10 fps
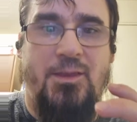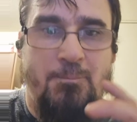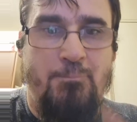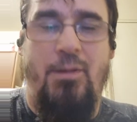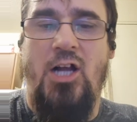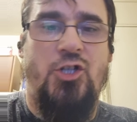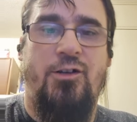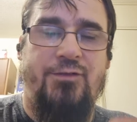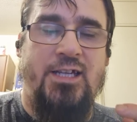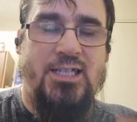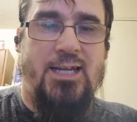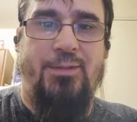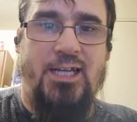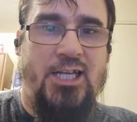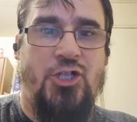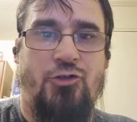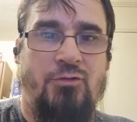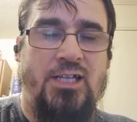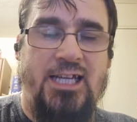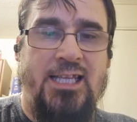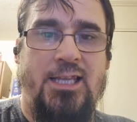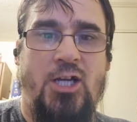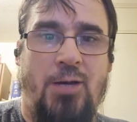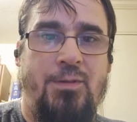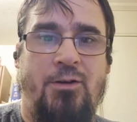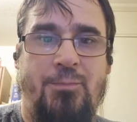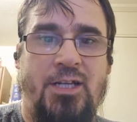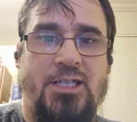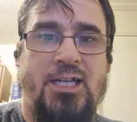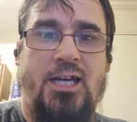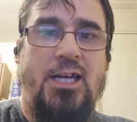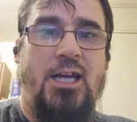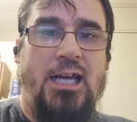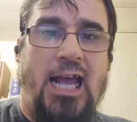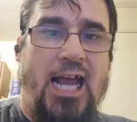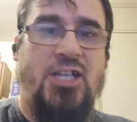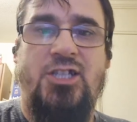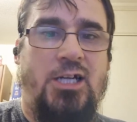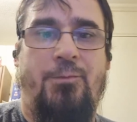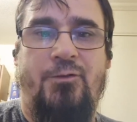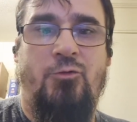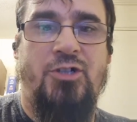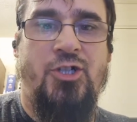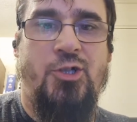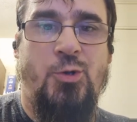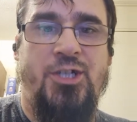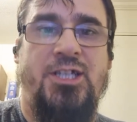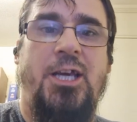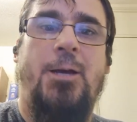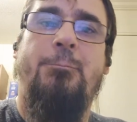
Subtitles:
much of Islamic history in the Iberian Peninsula has to come from Christian sources,